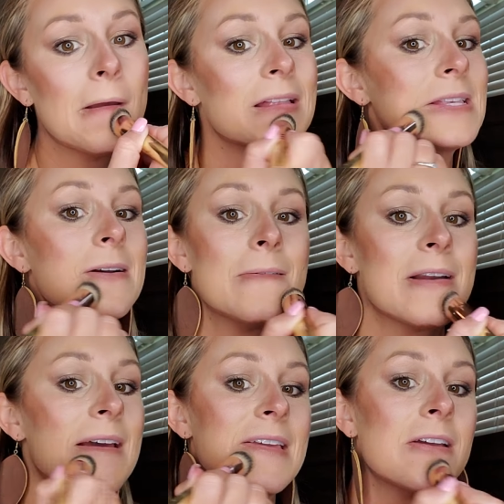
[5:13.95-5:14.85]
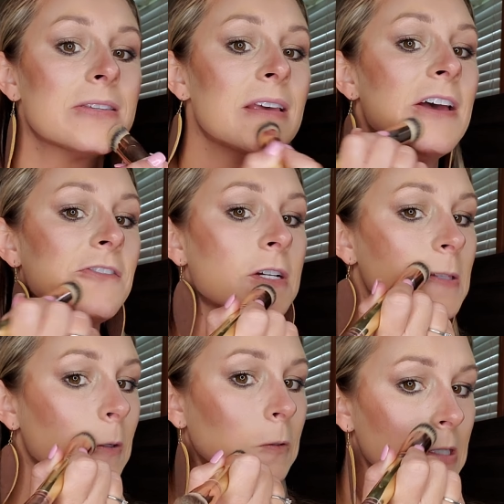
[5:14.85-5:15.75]
It's what I use every
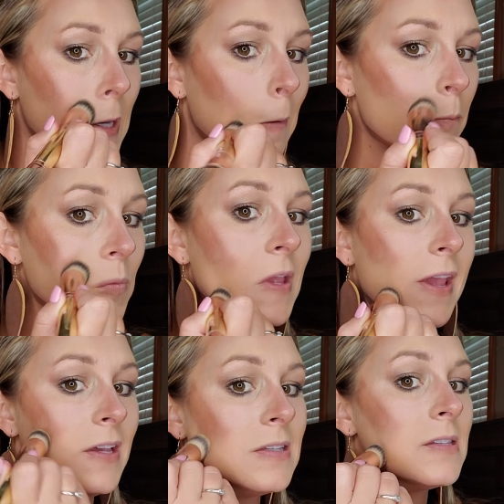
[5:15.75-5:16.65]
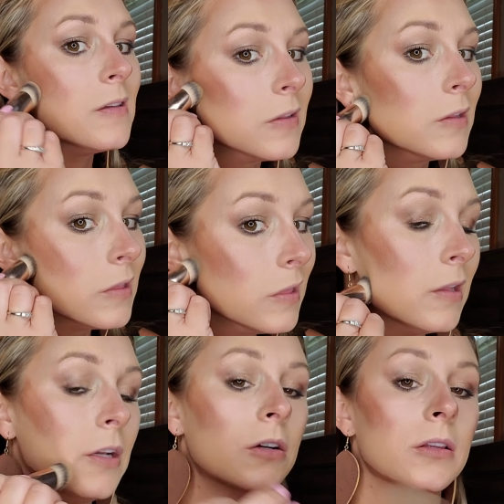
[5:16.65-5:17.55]
single time. It
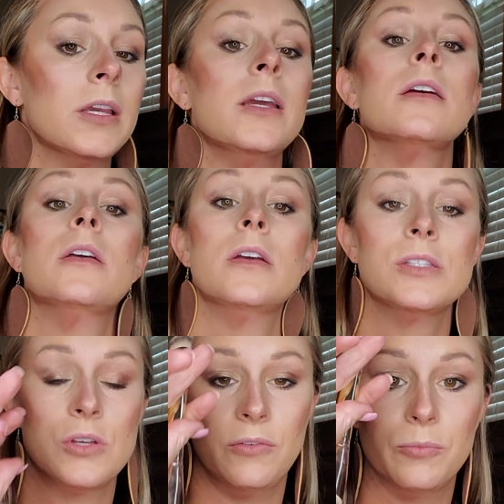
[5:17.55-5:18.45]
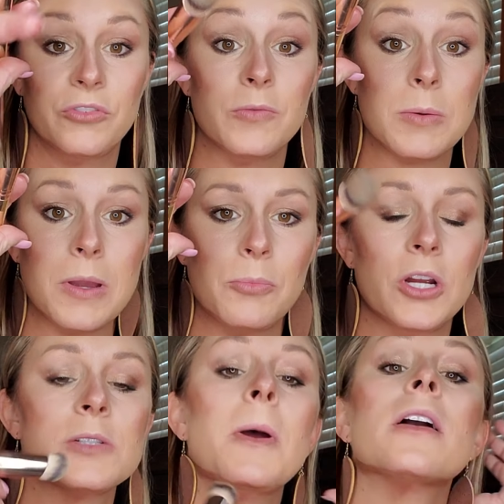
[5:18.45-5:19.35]
literally, so I'm flipping my
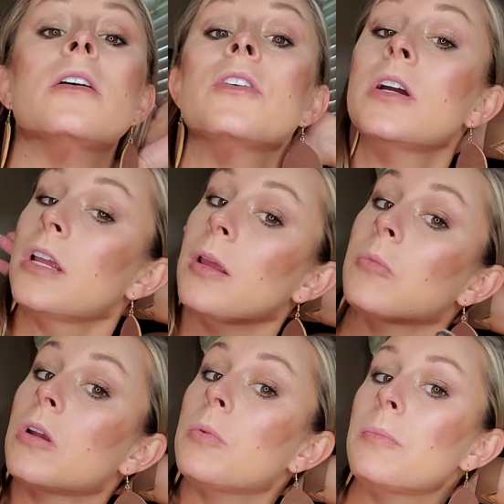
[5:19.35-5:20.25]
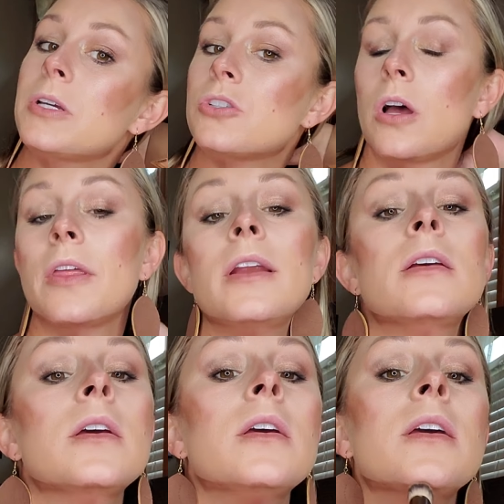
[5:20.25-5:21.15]
brush back over and I'm gonna blend my jawline.
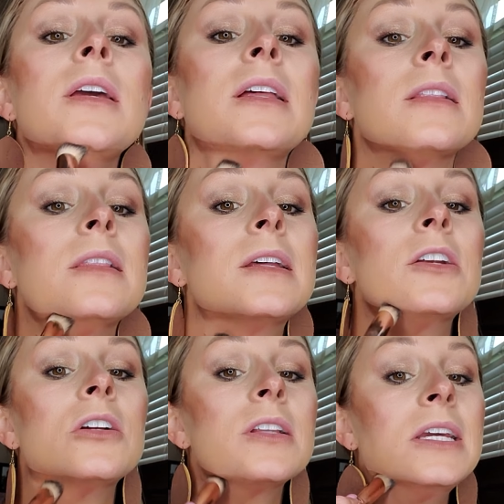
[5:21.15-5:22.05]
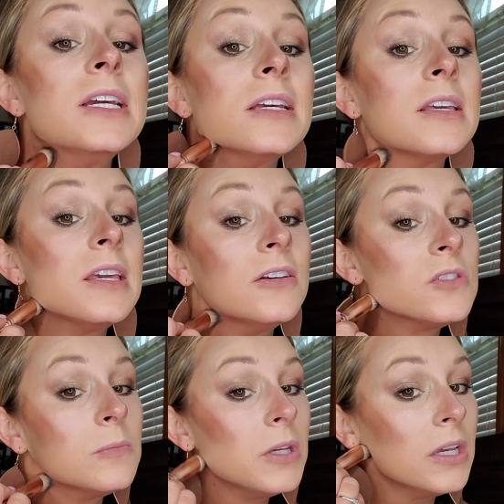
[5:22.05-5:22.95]
It literally
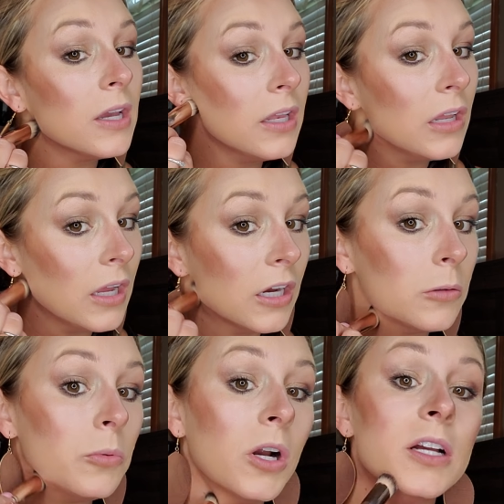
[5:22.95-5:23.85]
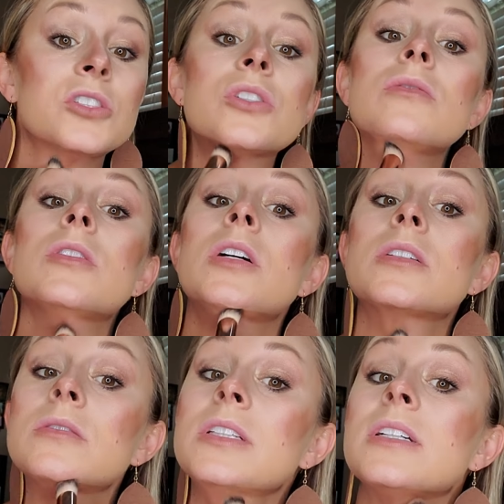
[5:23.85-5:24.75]
gives me an airbrushed look.
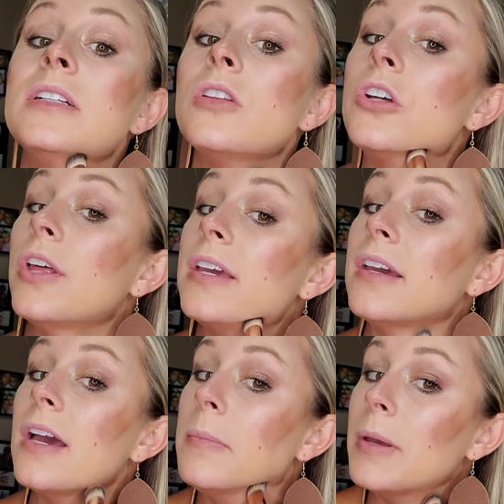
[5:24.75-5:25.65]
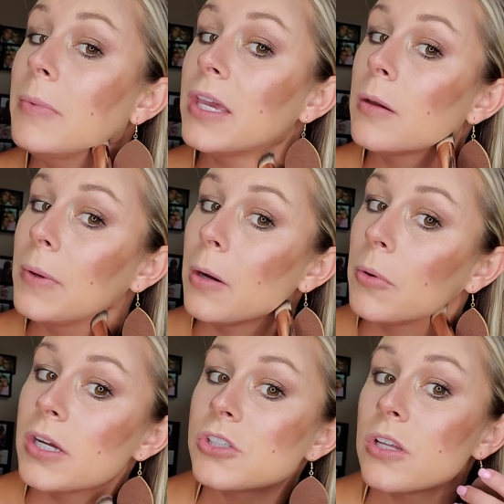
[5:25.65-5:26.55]
Like I look like I got my makeup airbrushed.